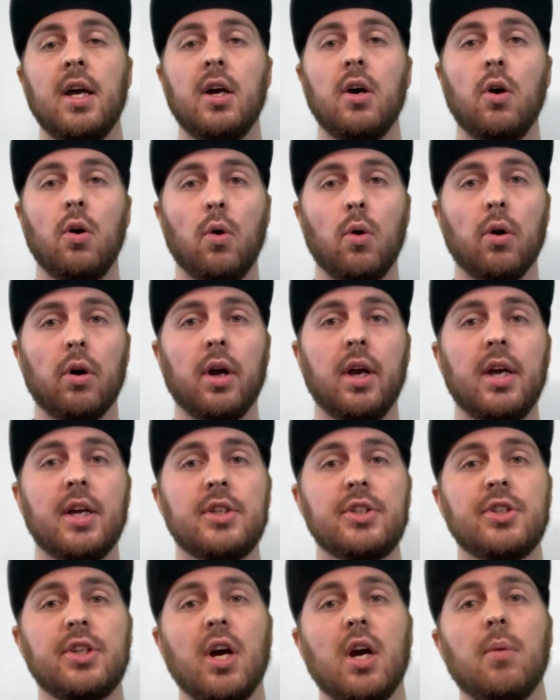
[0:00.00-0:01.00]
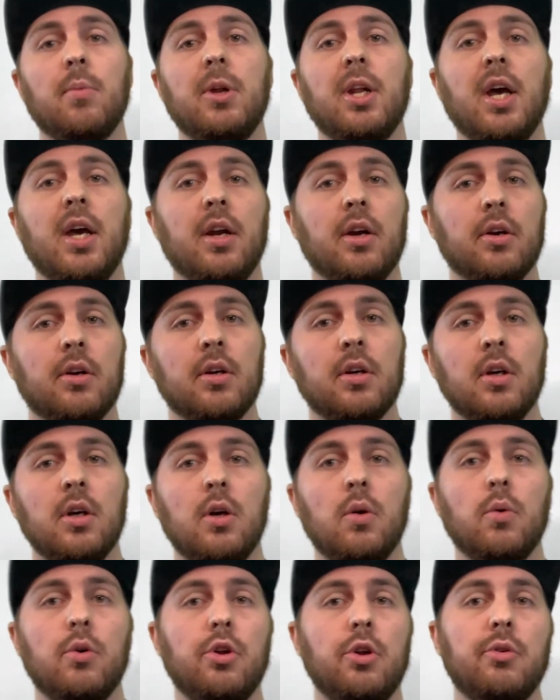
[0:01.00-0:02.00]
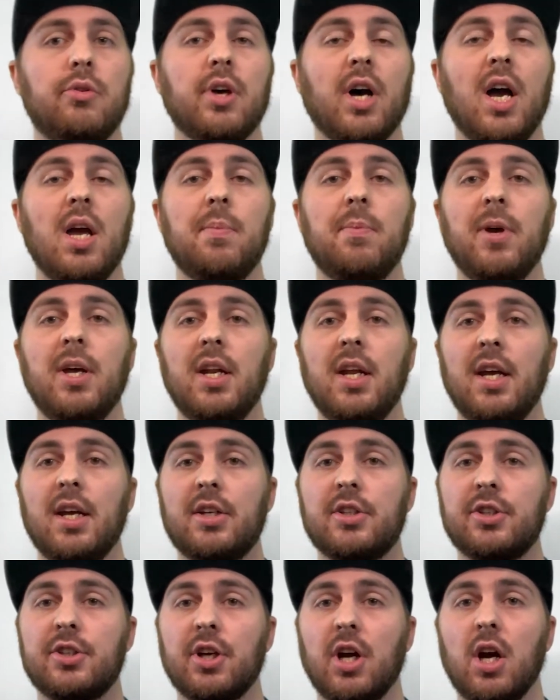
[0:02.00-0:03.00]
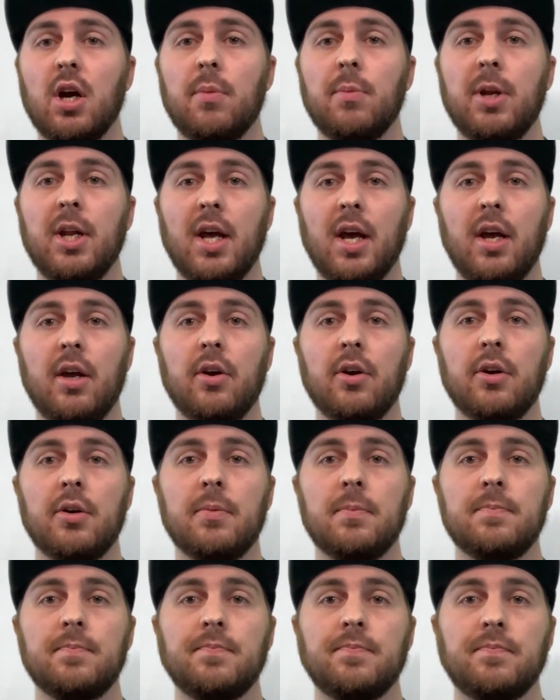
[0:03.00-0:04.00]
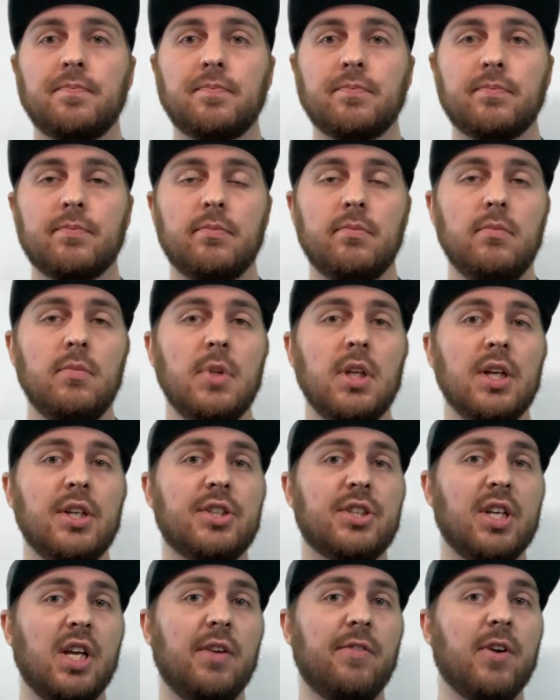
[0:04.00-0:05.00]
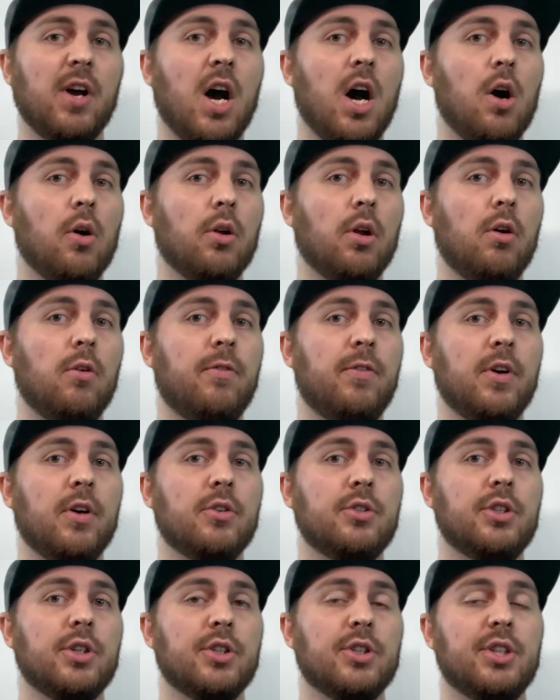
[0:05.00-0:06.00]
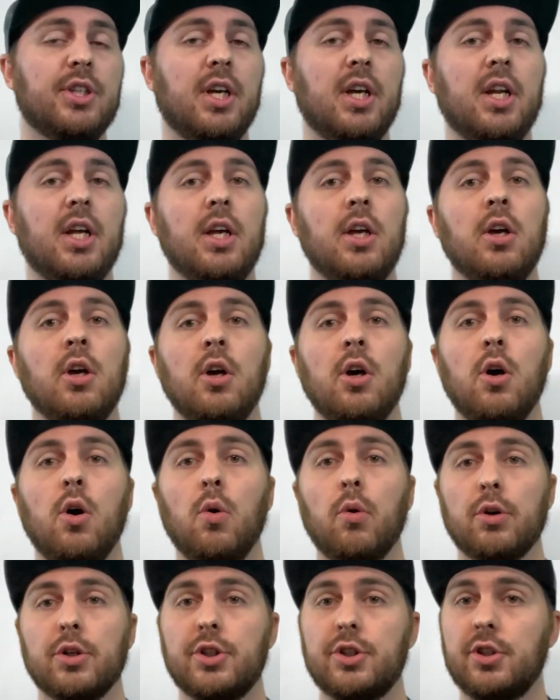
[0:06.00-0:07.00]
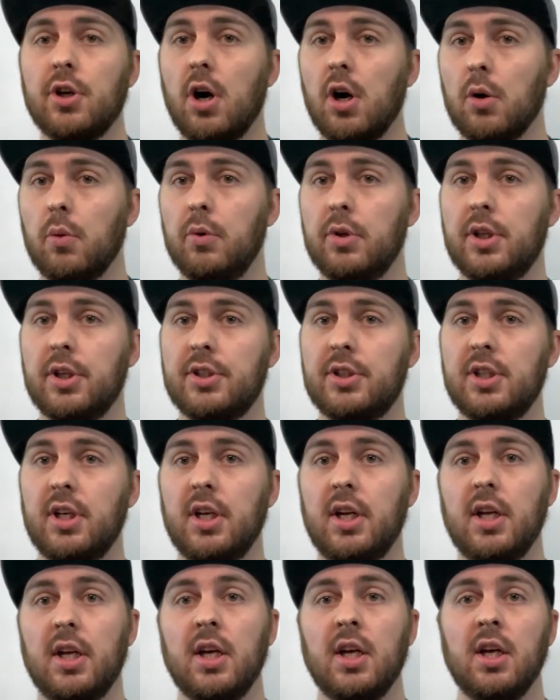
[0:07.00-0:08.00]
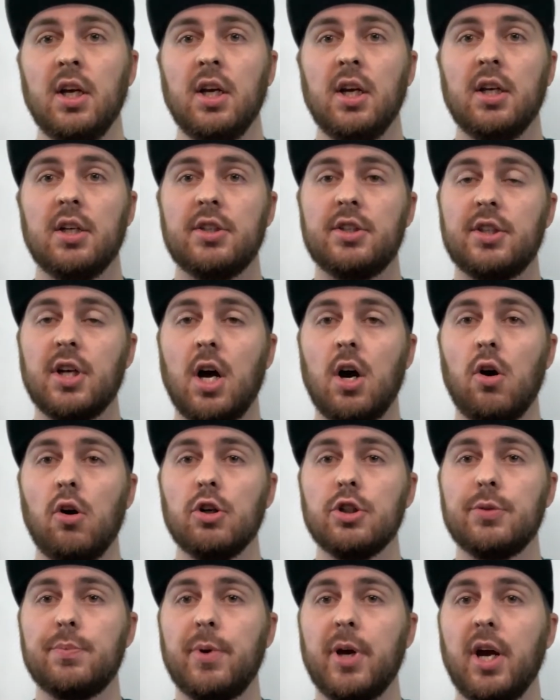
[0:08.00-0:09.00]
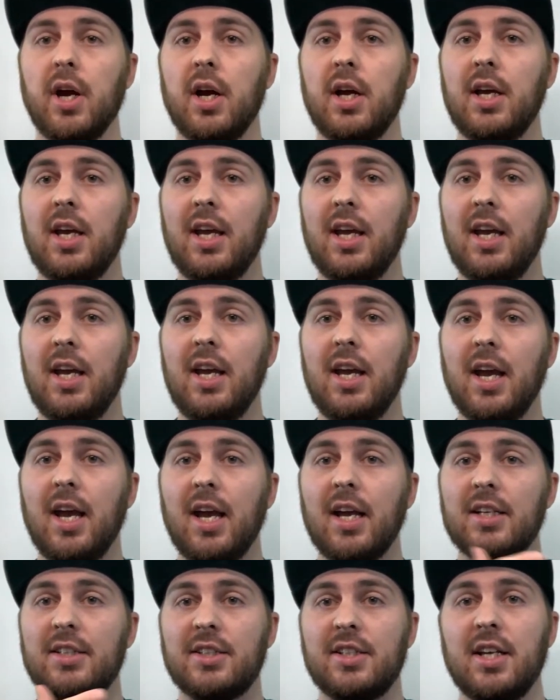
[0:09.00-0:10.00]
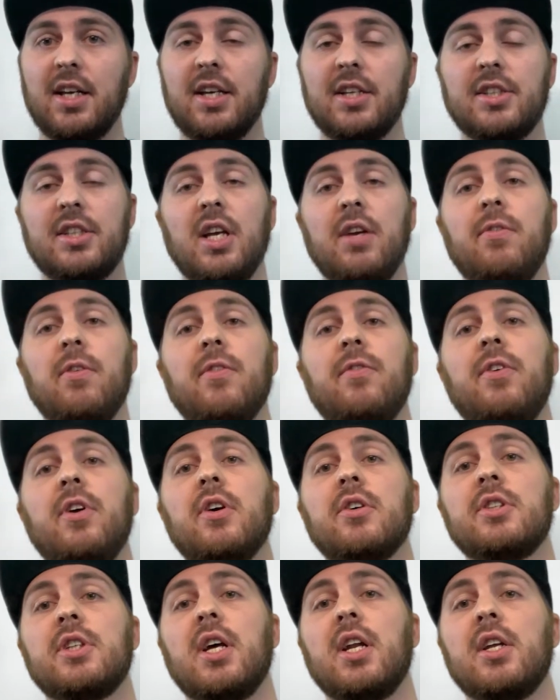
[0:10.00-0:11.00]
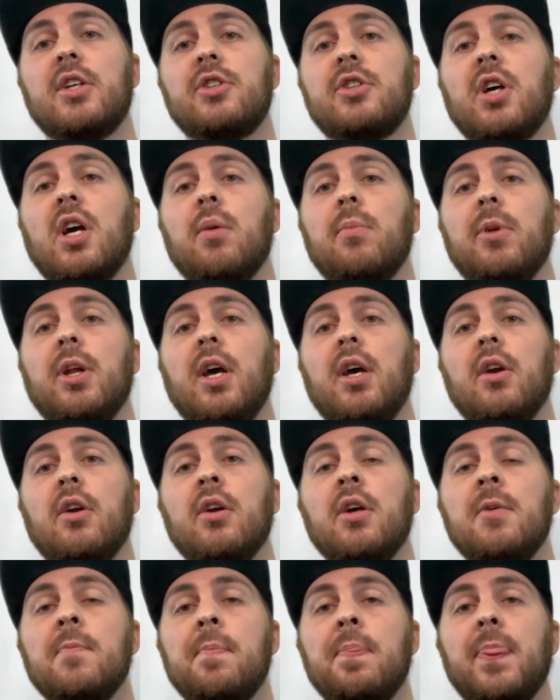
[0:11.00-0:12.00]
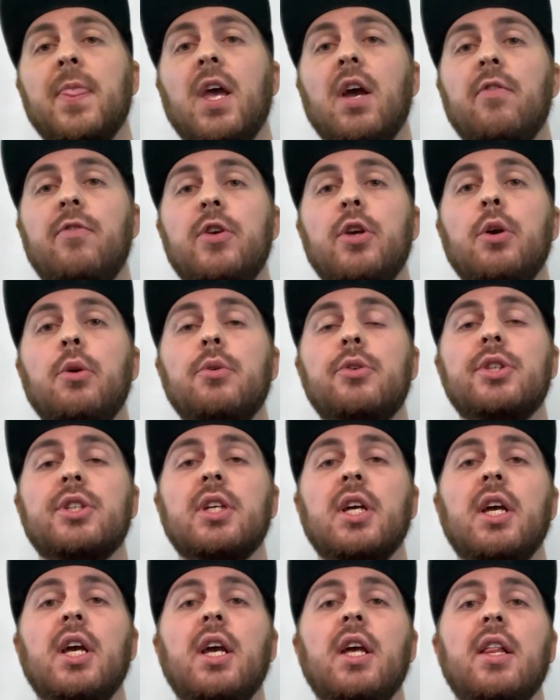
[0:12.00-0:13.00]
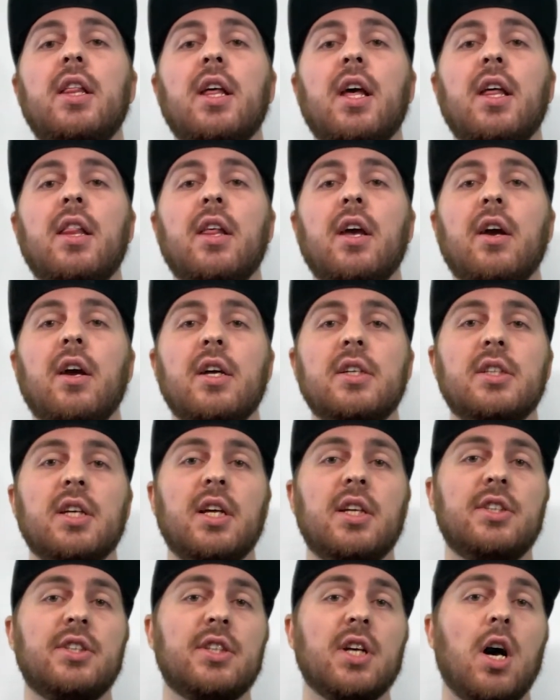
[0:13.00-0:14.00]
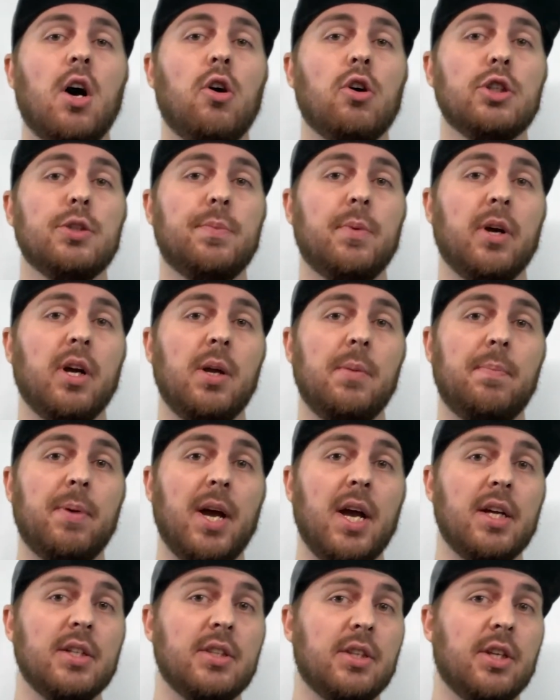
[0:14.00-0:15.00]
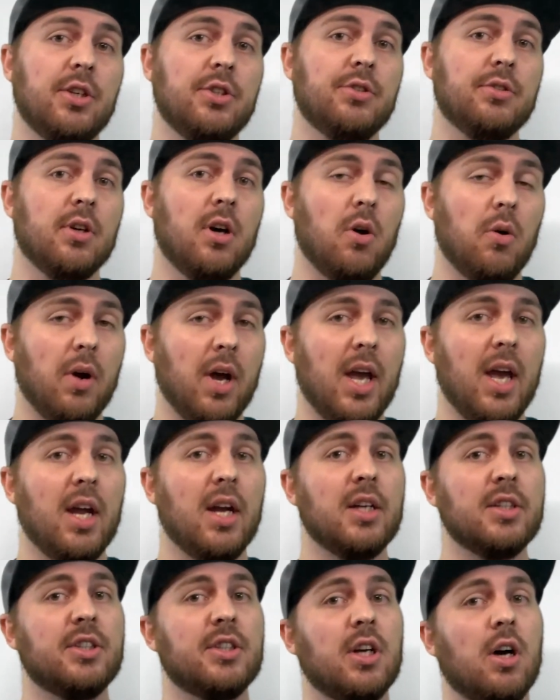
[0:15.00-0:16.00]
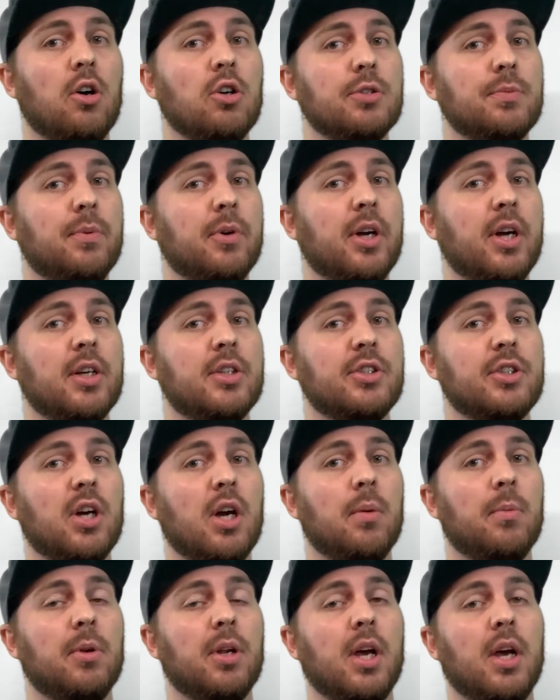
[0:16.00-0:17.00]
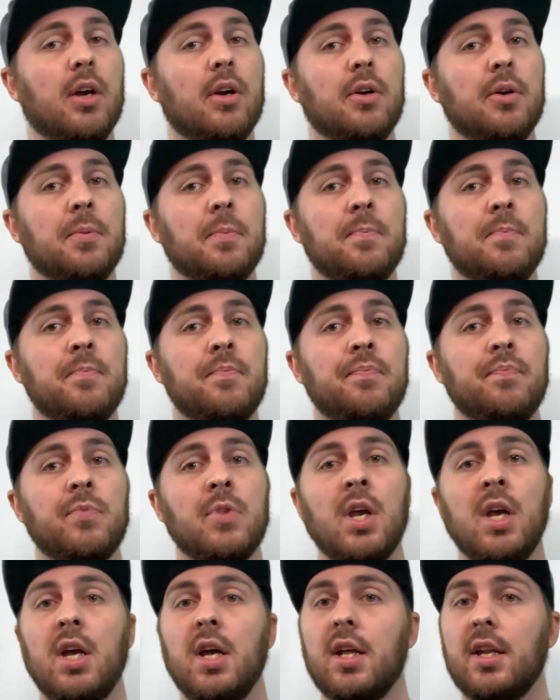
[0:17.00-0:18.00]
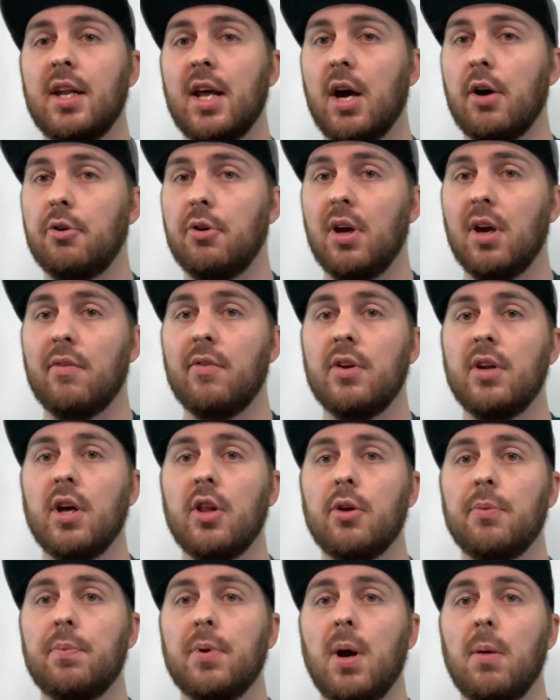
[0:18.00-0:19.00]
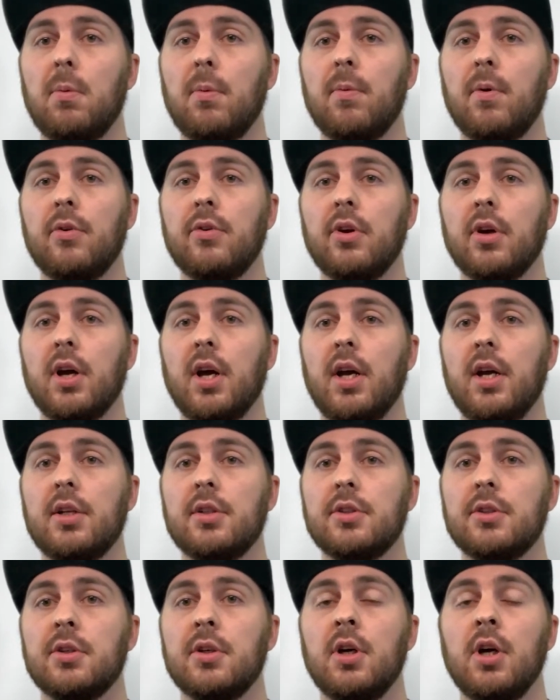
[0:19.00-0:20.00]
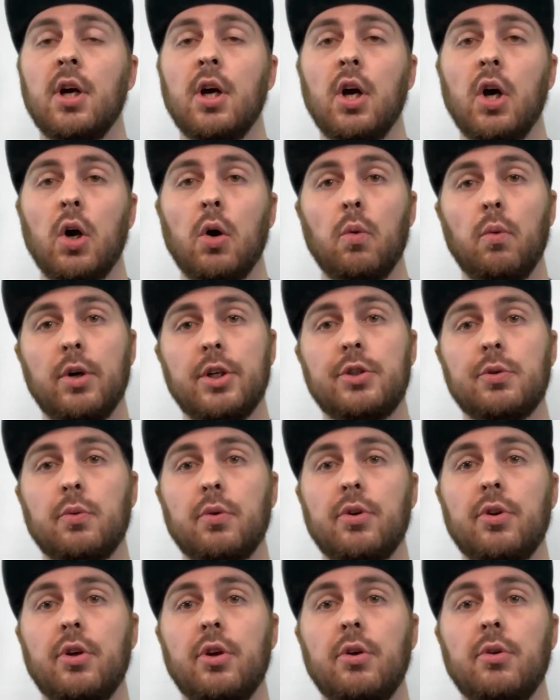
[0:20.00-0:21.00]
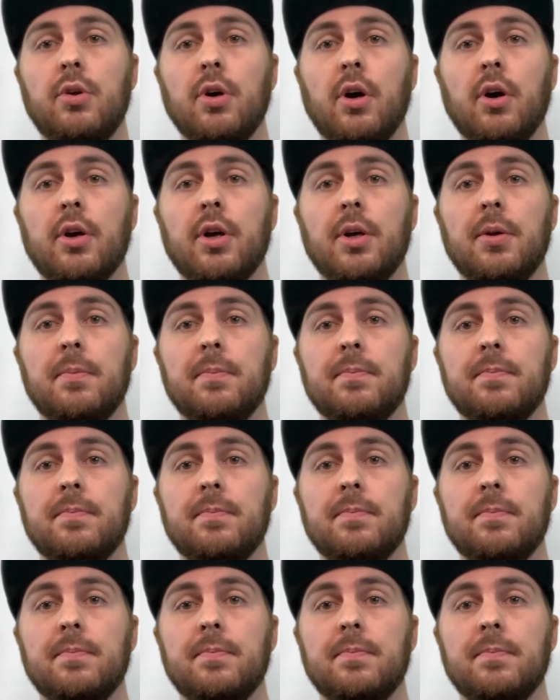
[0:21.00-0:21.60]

Or exterminator. When you type in exterminator, see if it autofills your city. Or start with the city. Salisbury EXT, see if it fills that exterminator. If you see that there is a Salisbury pest control and a Salisbury exterminator, now you have another problem on your hands. Which one do you target?